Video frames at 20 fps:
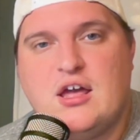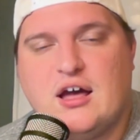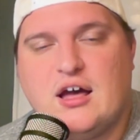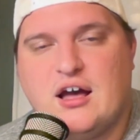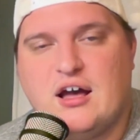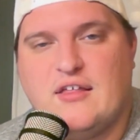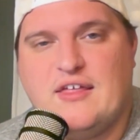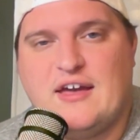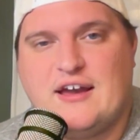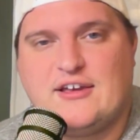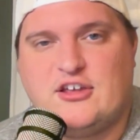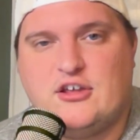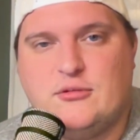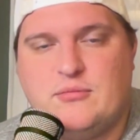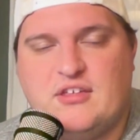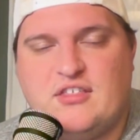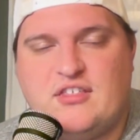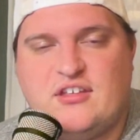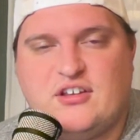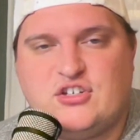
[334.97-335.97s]
That
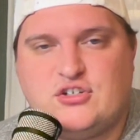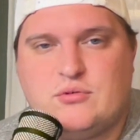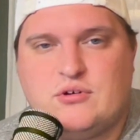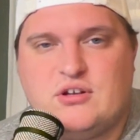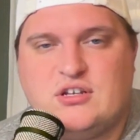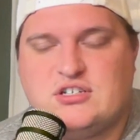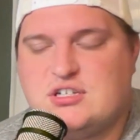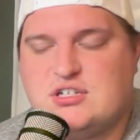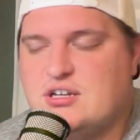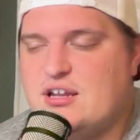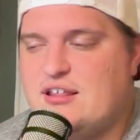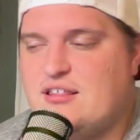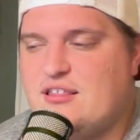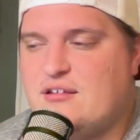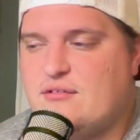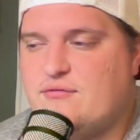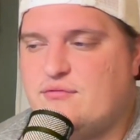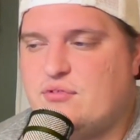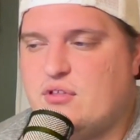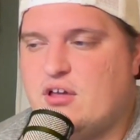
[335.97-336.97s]
QB situation is
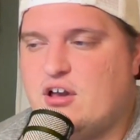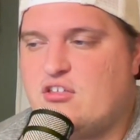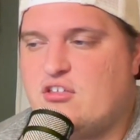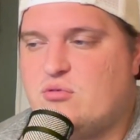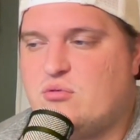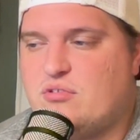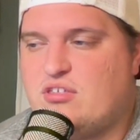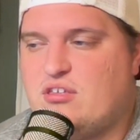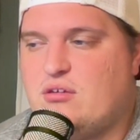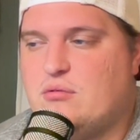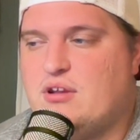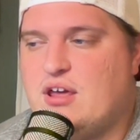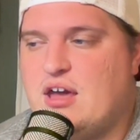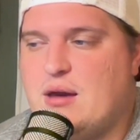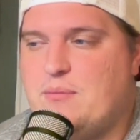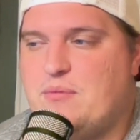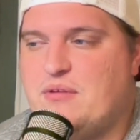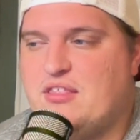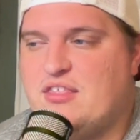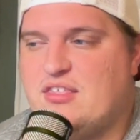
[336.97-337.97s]
in flux. We'll see what
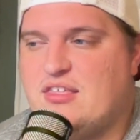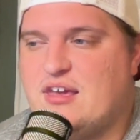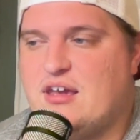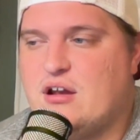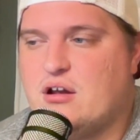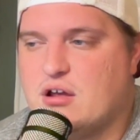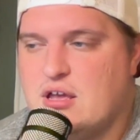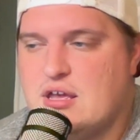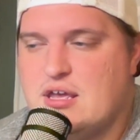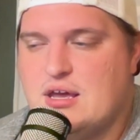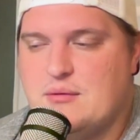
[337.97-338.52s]
happens there.